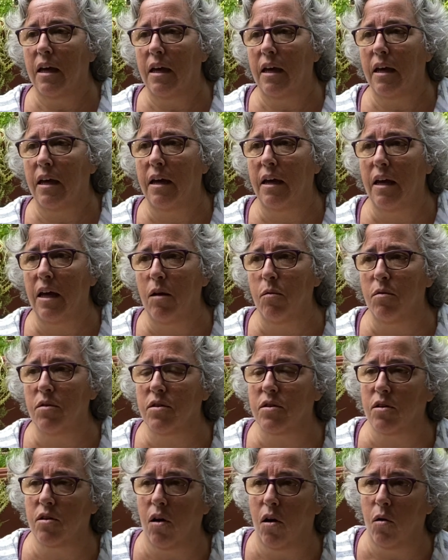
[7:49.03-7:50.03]
He
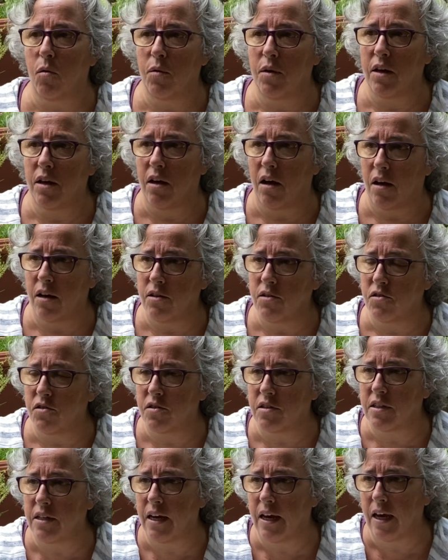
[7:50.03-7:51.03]
was going under
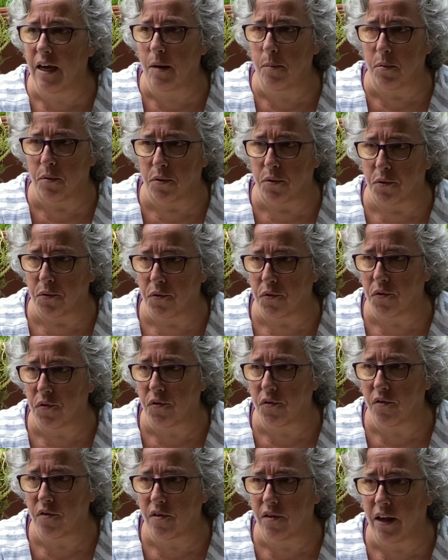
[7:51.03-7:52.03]

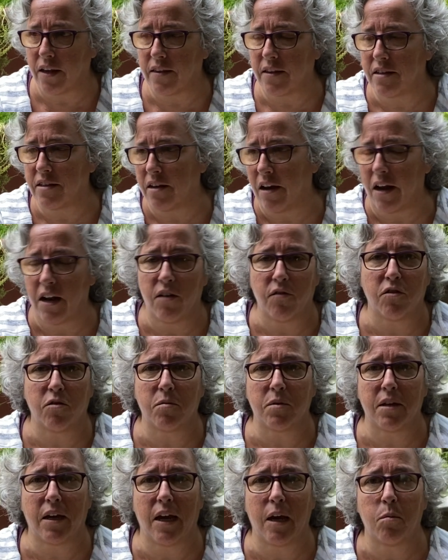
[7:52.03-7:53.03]
tables, like the dining room
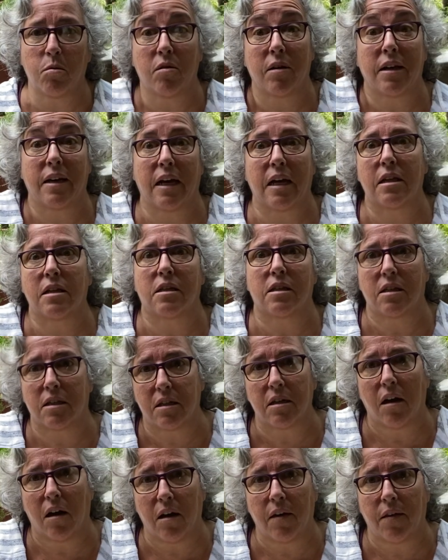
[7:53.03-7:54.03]
table, and getting
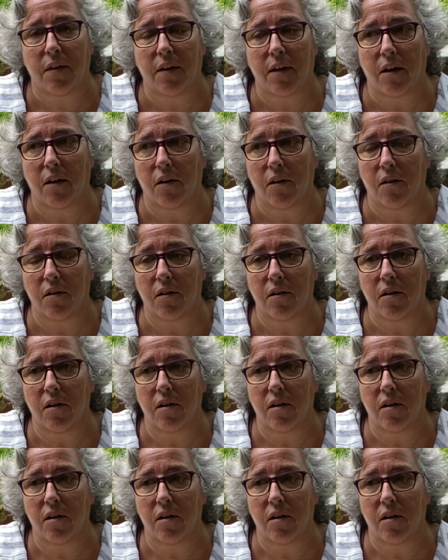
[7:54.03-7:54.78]
stuck there.